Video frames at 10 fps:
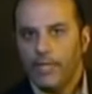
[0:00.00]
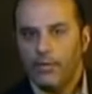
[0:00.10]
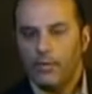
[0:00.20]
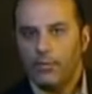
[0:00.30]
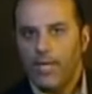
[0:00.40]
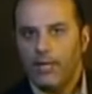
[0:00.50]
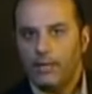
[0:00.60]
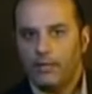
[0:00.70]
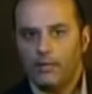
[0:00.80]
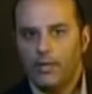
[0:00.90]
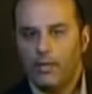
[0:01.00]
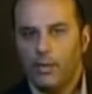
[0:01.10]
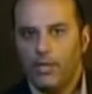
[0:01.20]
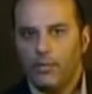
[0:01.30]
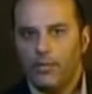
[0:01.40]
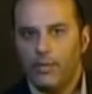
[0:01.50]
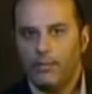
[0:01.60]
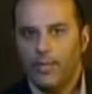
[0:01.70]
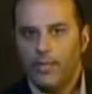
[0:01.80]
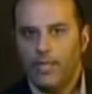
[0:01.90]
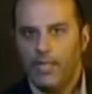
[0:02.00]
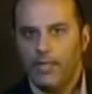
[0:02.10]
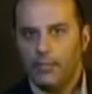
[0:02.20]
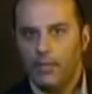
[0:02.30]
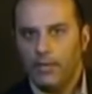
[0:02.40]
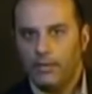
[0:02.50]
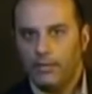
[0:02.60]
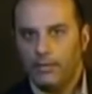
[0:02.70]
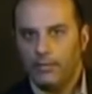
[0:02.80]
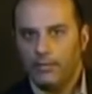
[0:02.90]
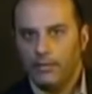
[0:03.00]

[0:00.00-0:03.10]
and do battle or conquest with some hideous monster.